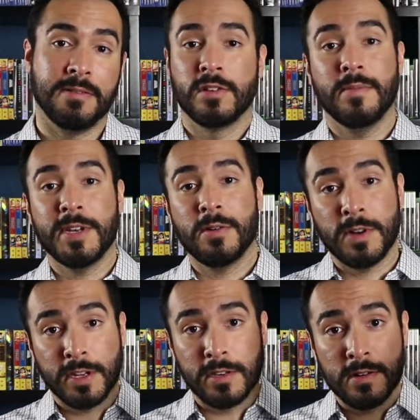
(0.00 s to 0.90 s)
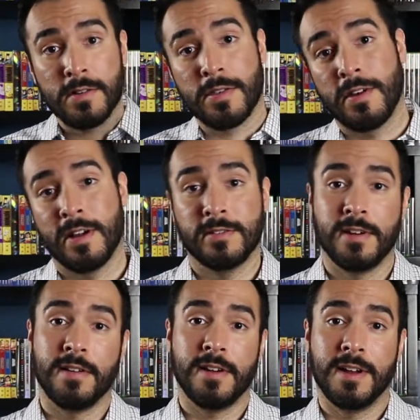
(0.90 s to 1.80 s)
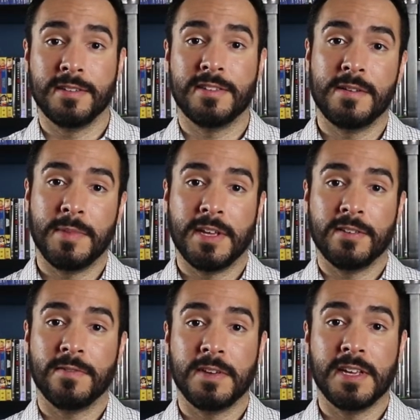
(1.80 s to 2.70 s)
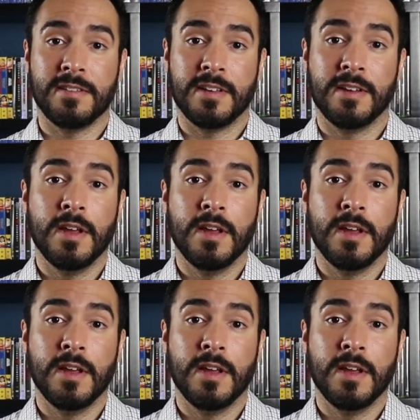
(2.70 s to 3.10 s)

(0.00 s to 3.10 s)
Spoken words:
So let me know what your thoughts are on Cinemia's fees and